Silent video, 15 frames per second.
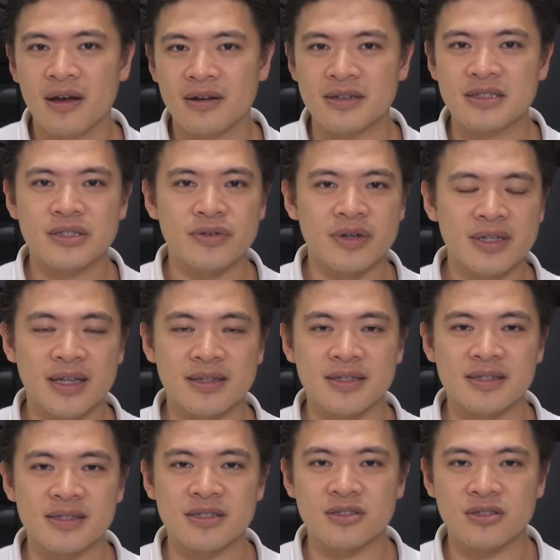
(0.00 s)
Considering that
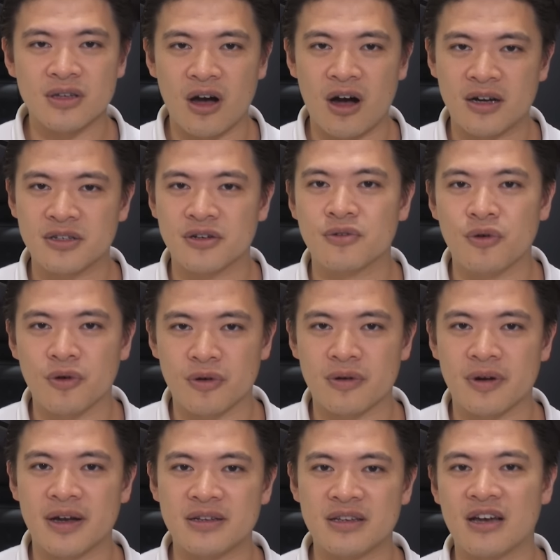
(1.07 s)
this is
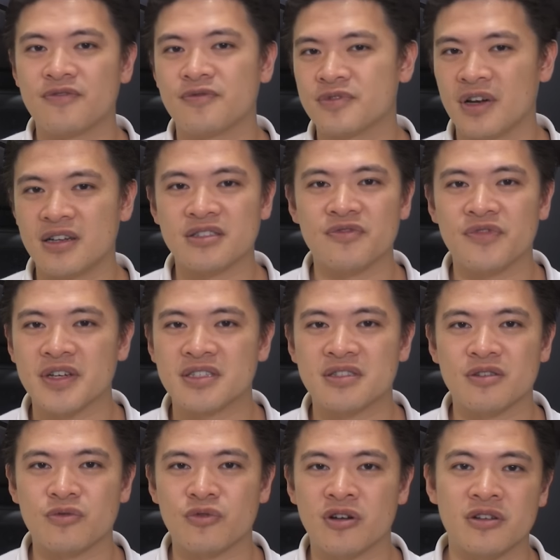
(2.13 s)
octa-core and you have tons of things
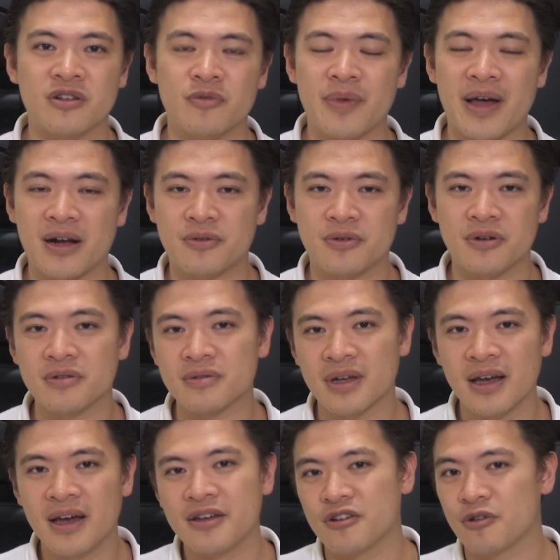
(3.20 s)
in the run in the background,
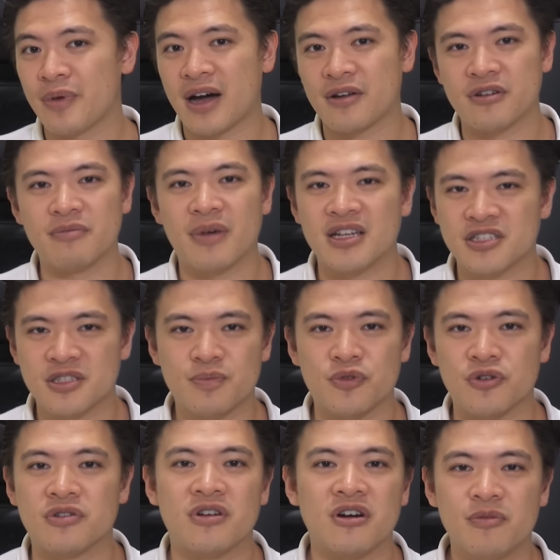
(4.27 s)
your battery might just
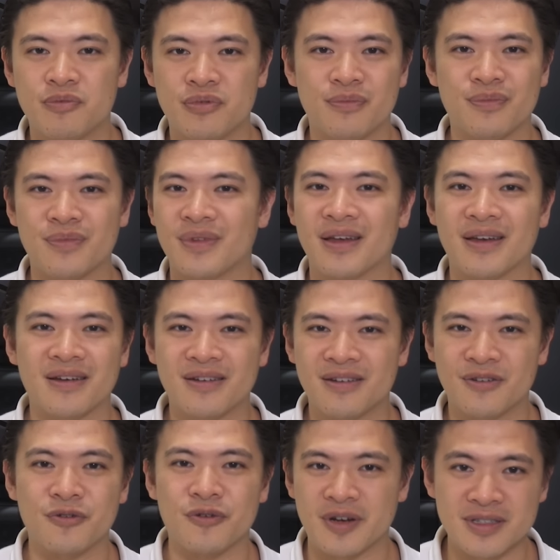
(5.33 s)
burn up like
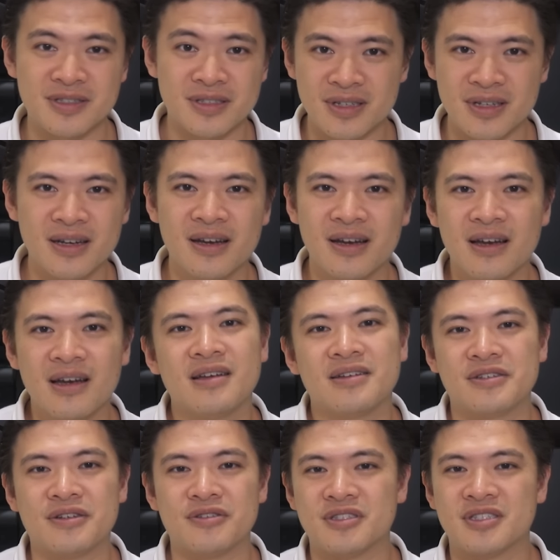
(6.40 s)
crazy.
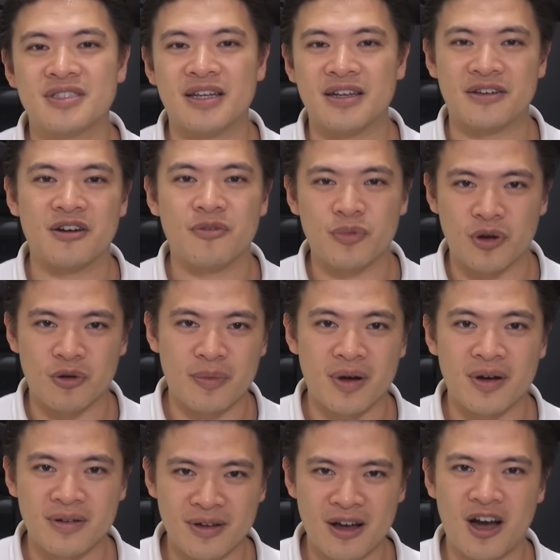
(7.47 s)
Just setting up your
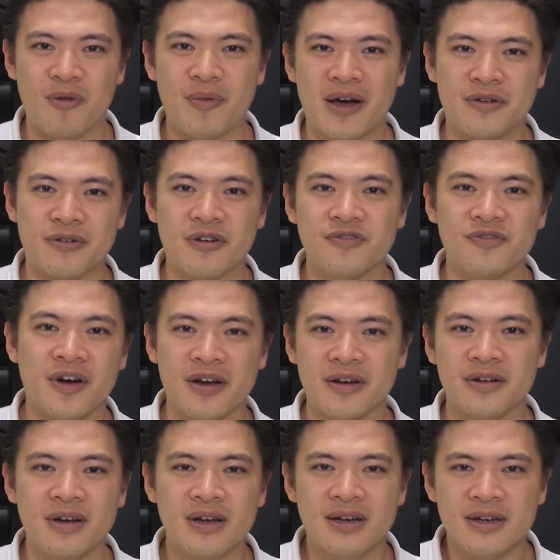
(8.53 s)
battery on
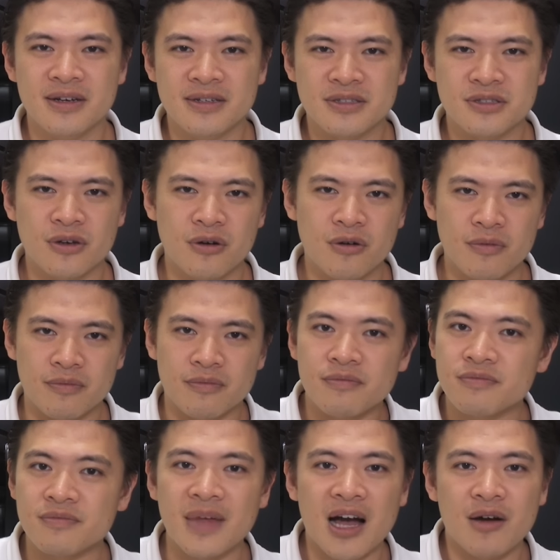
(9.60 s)
fire. So
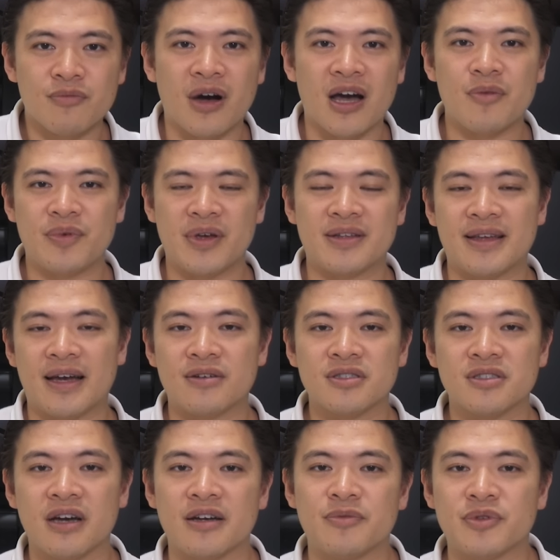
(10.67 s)
that might be a
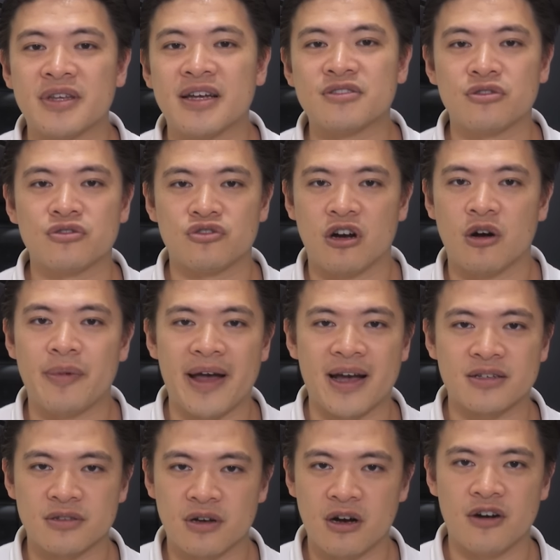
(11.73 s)
downside, potential
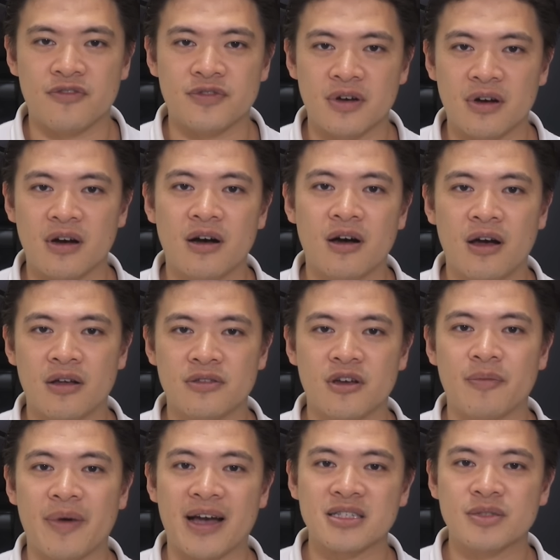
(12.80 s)
drawbacks of
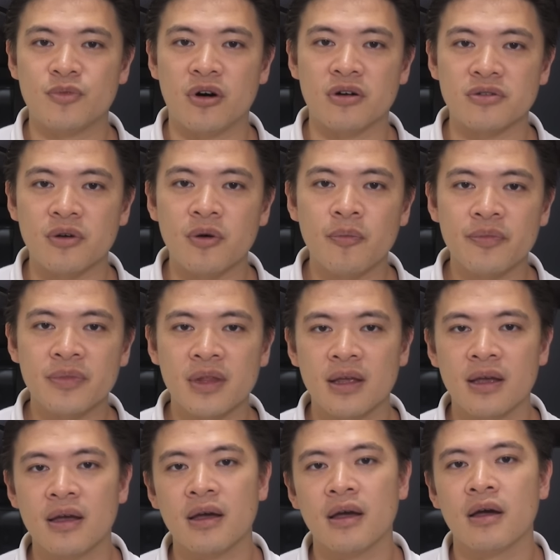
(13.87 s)
the Max model.
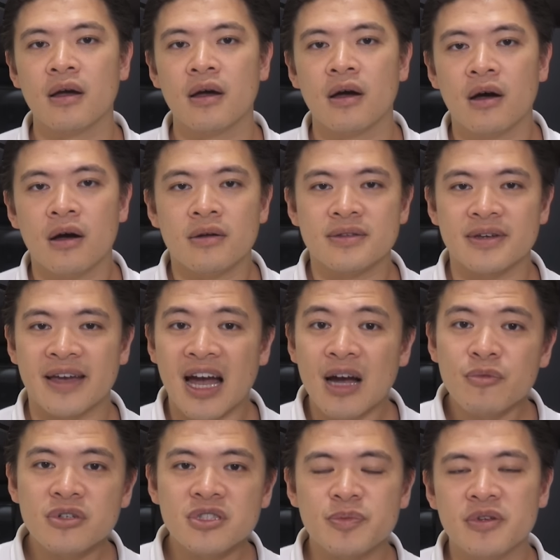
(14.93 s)
The
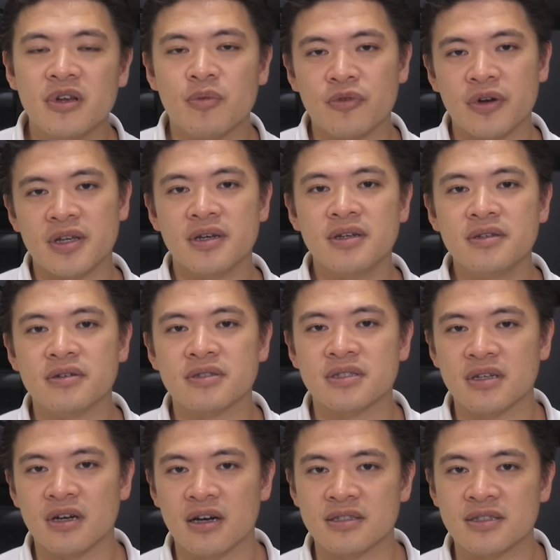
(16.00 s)
camera's been upgraded. There's
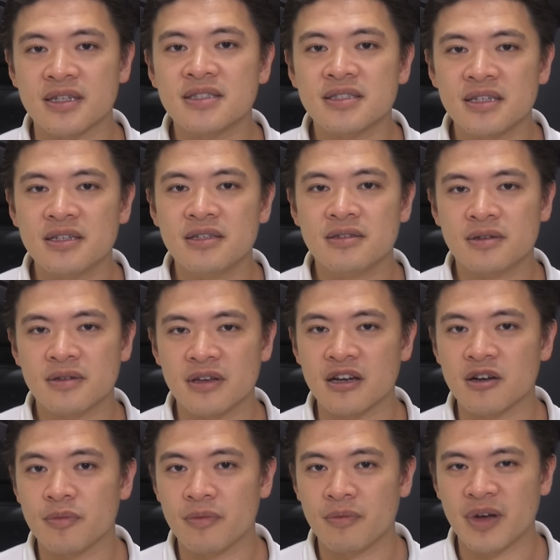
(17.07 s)
a 16
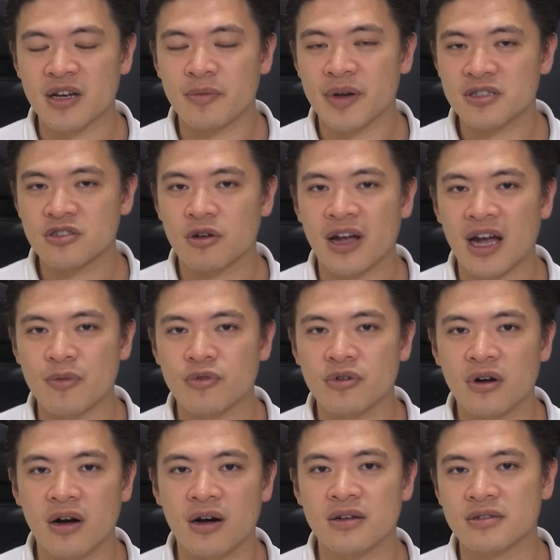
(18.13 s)
megapixel
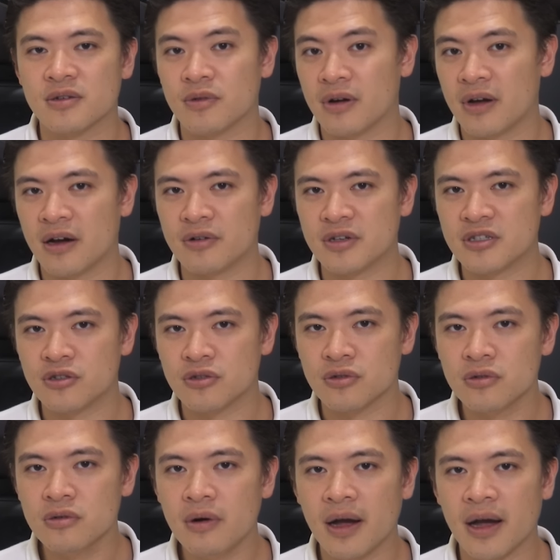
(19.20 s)
camera on the
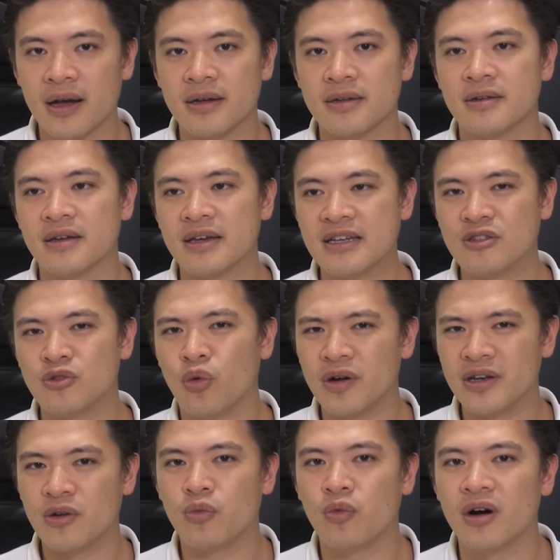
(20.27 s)
LE2 and a
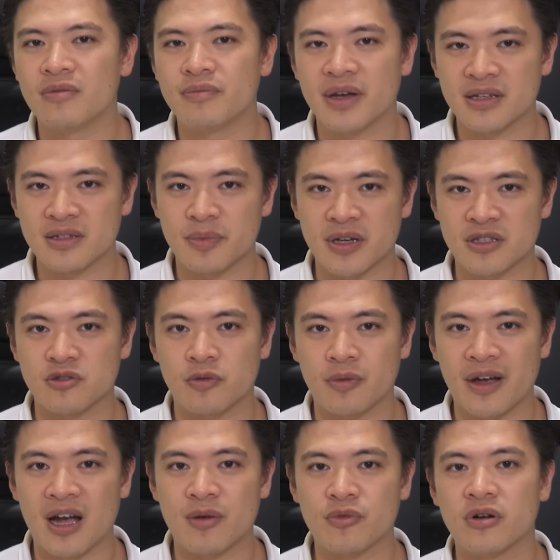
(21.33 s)
21 megapixel
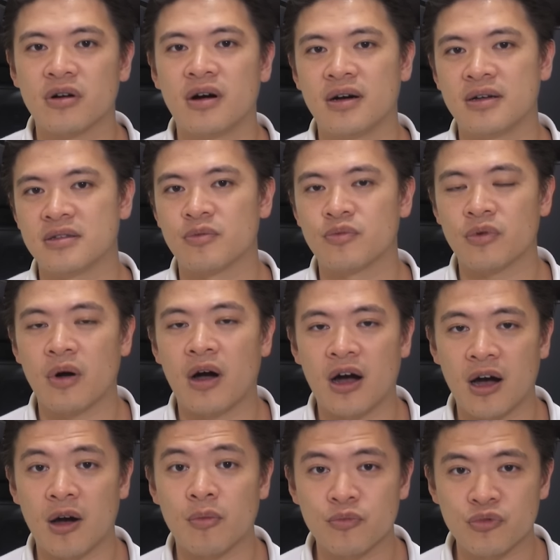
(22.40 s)
camera on the
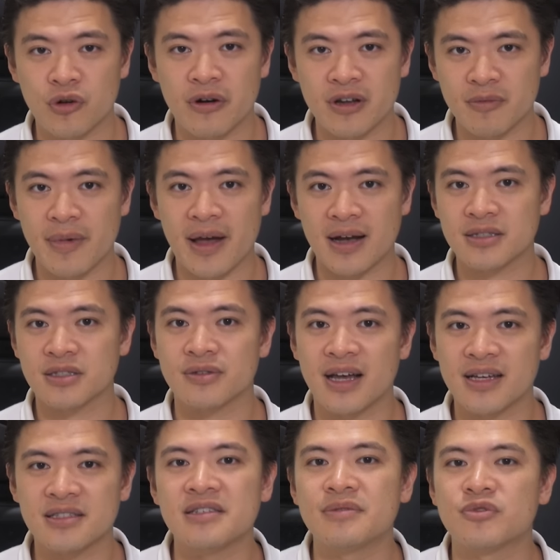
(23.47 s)
Pro and the Max. So
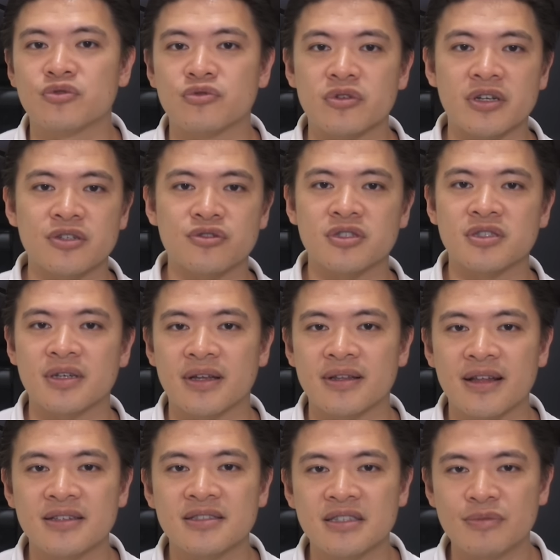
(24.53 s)
that seems really interesting,
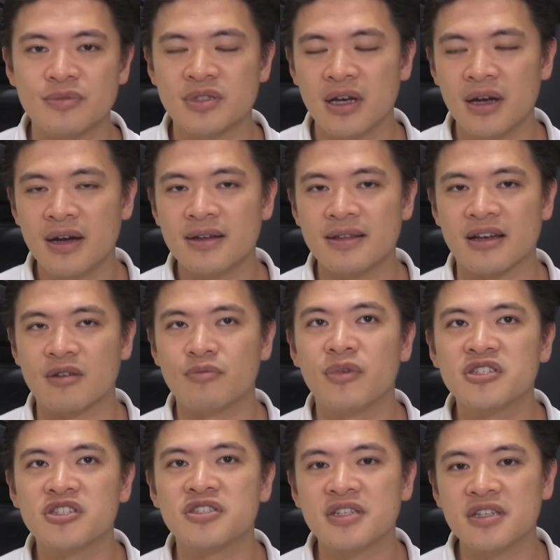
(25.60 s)
and that seems like a
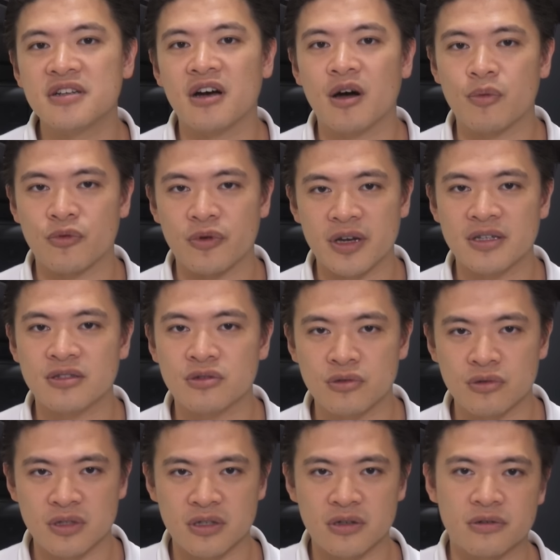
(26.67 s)
much needed upgrade
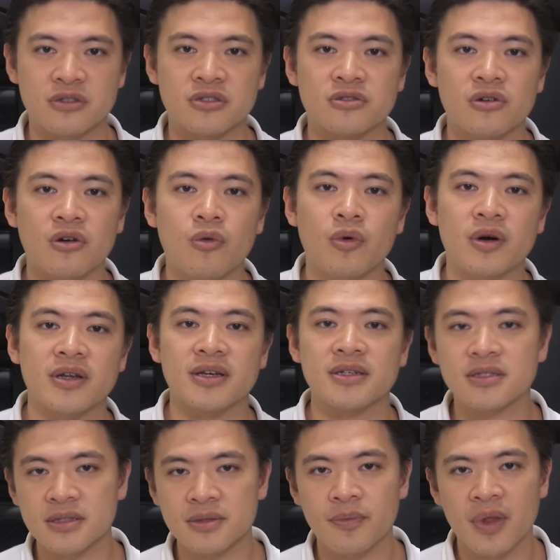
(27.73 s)
to the original
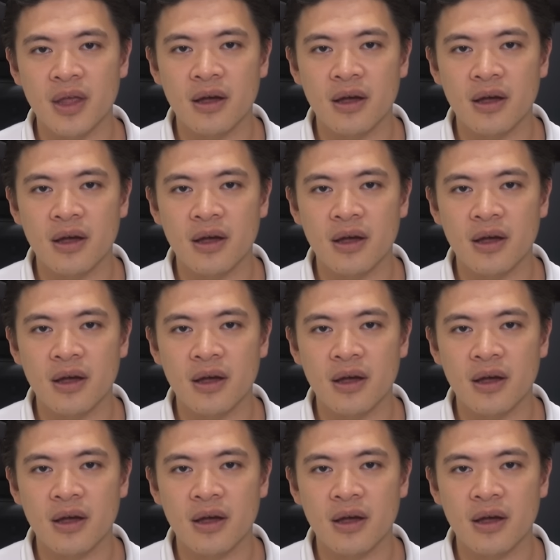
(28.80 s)
1S.